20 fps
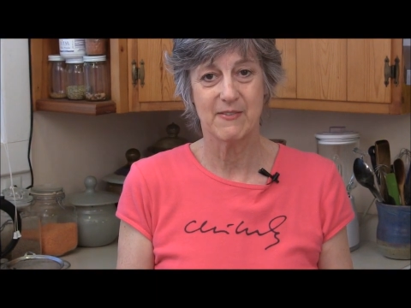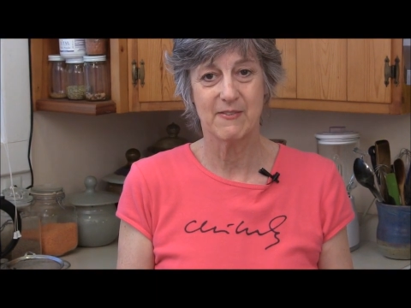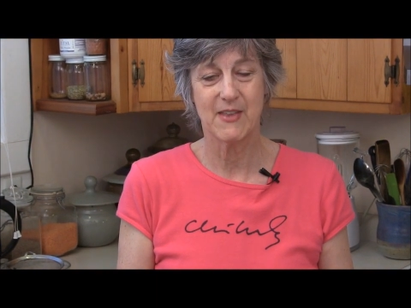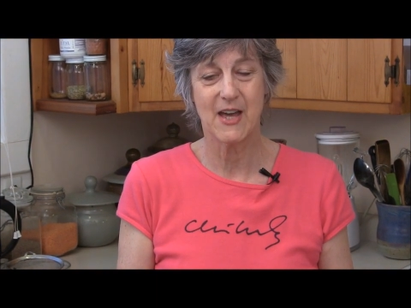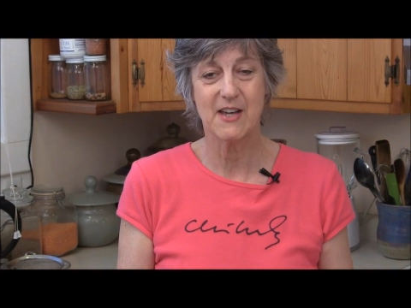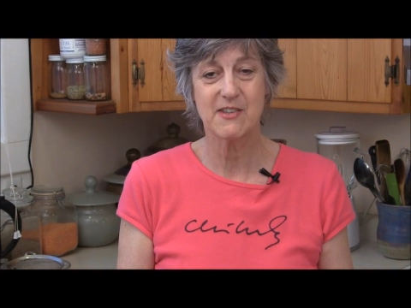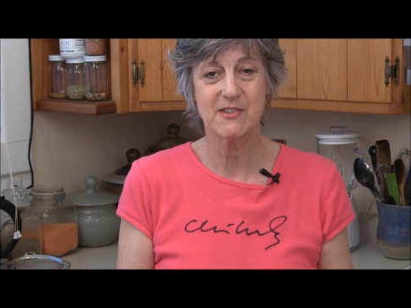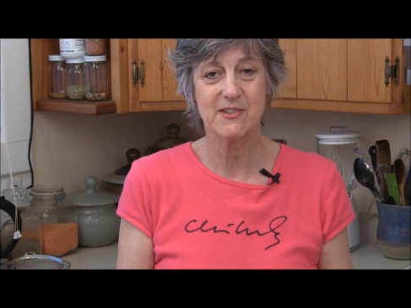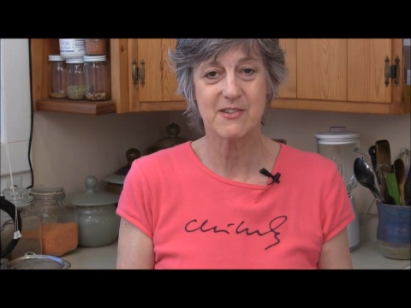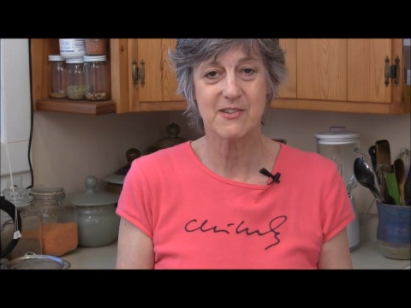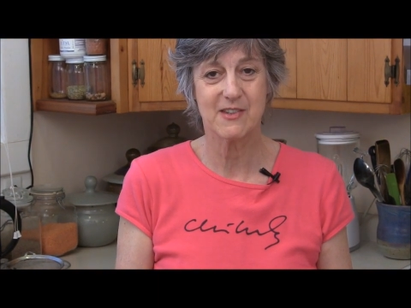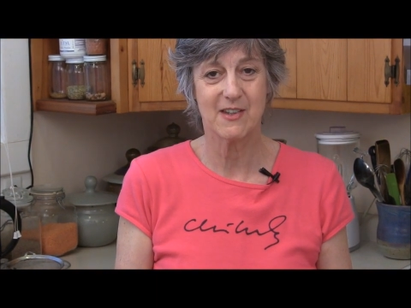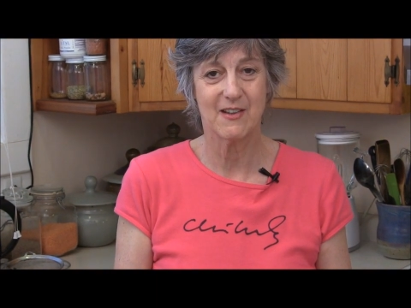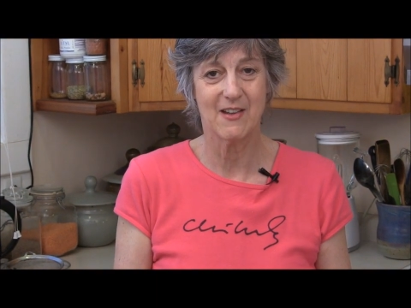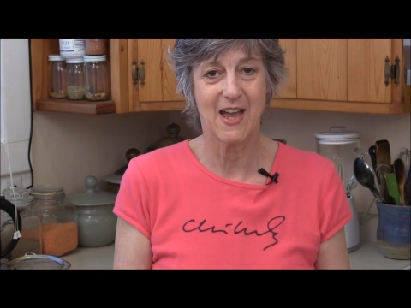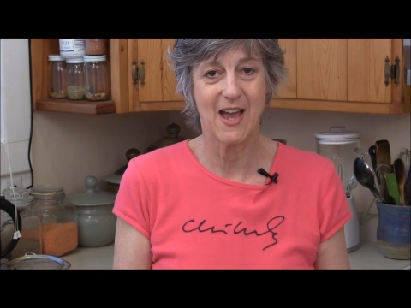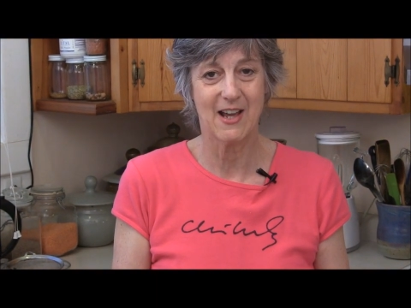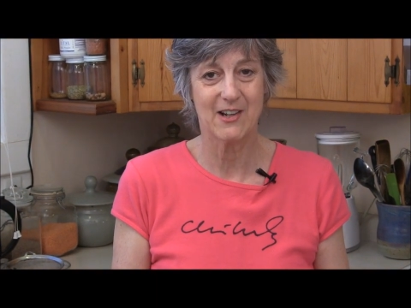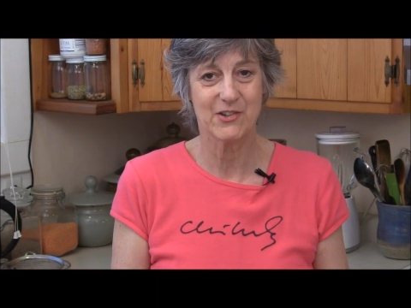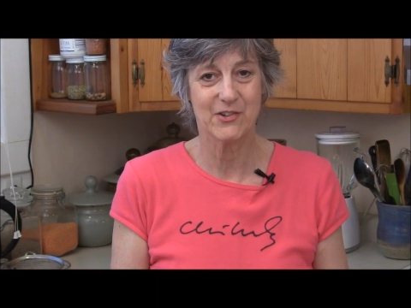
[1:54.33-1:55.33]
that's
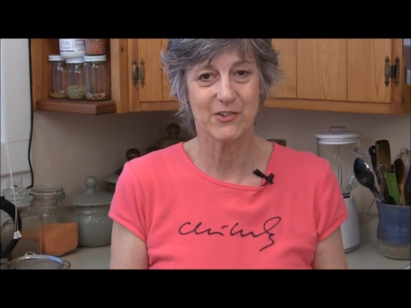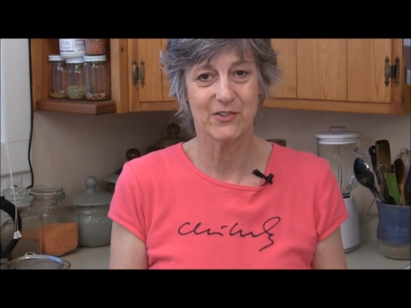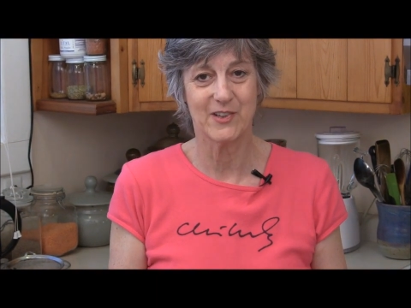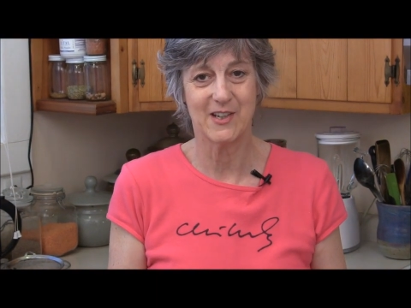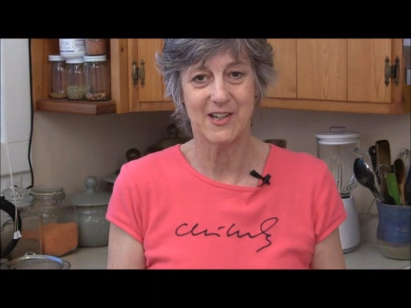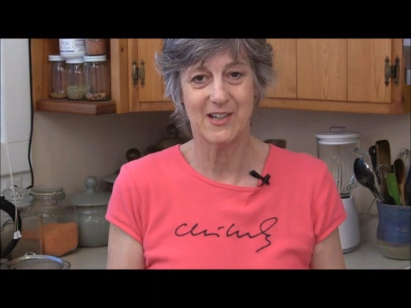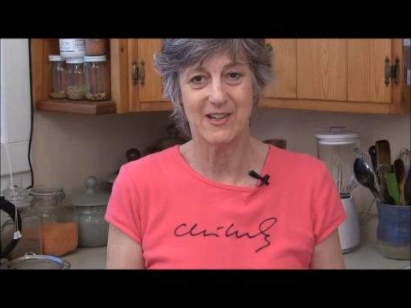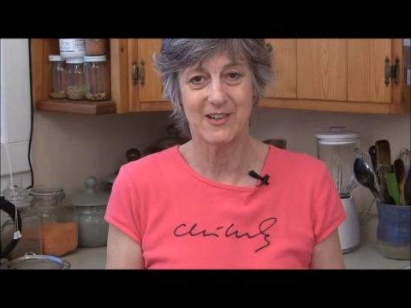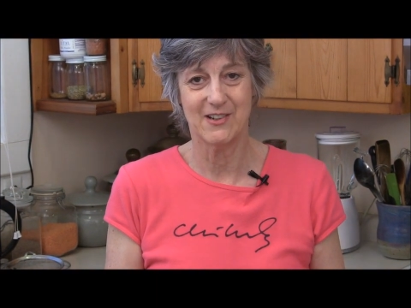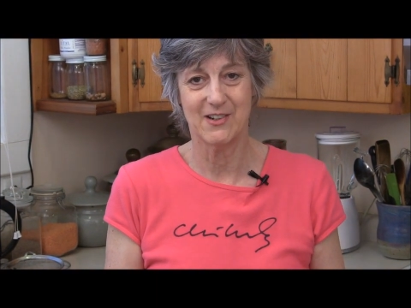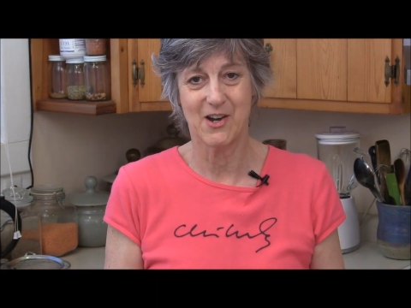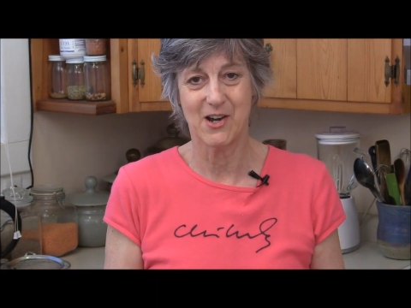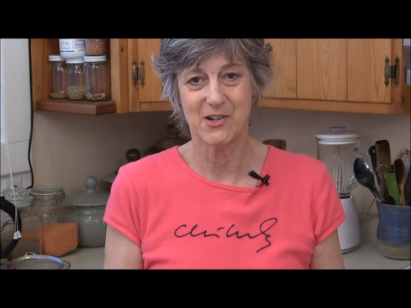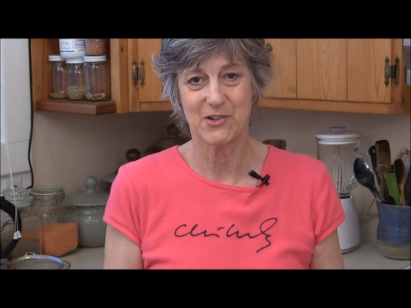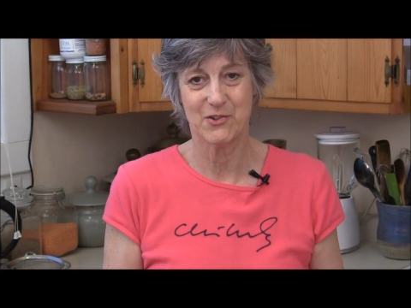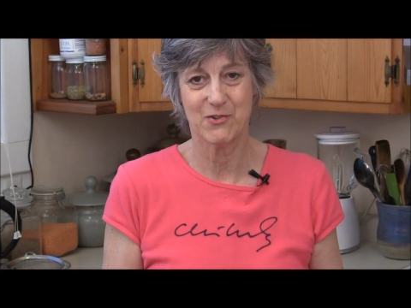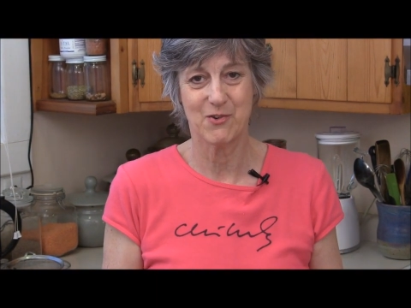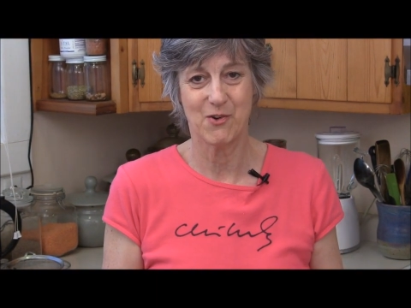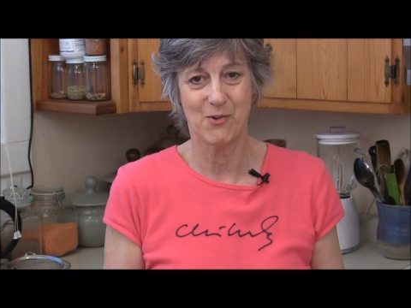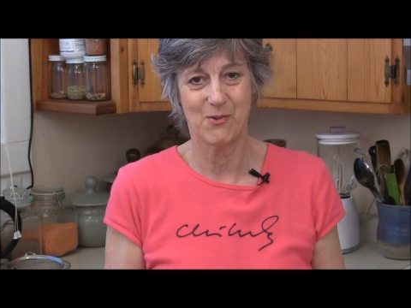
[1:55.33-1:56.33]
actually not
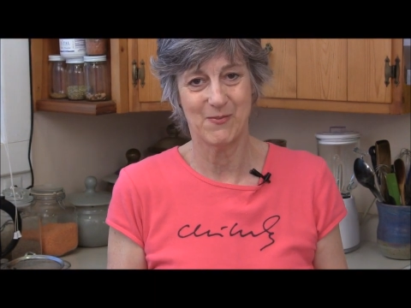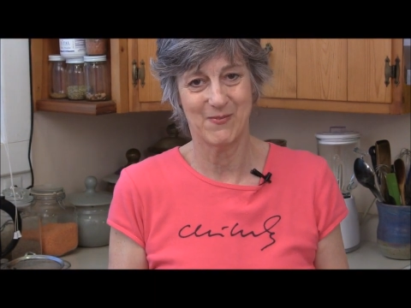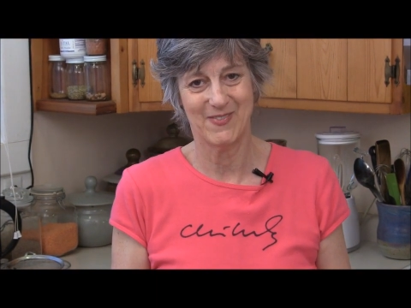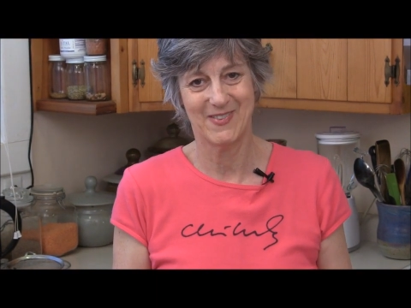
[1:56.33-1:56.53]
true.